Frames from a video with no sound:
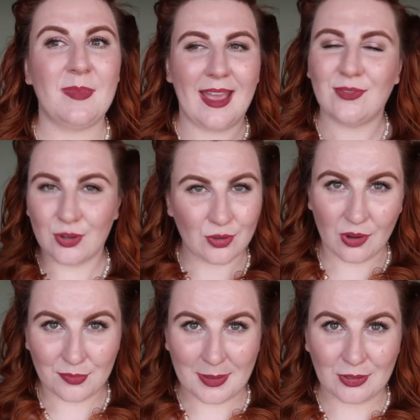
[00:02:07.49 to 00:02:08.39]
If you're
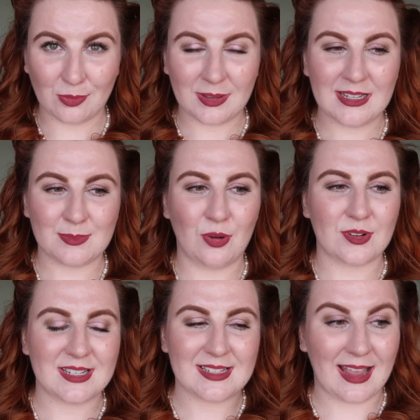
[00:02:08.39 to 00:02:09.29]
not familiar with these
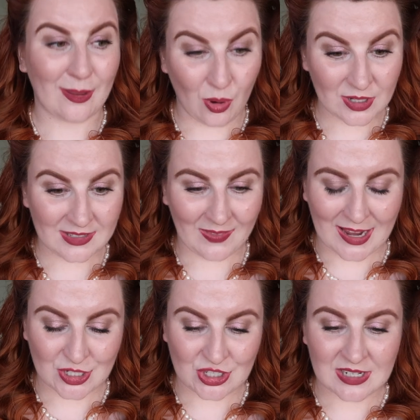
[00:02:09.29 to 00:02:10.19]
boxes, I got it
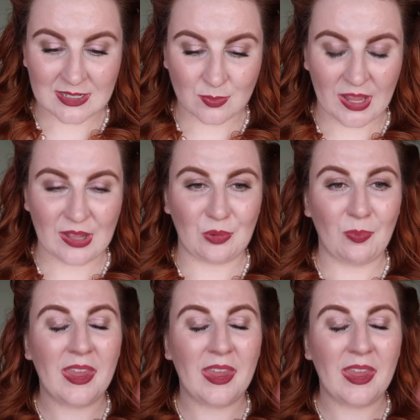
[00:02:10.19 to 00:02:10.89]
last year as well,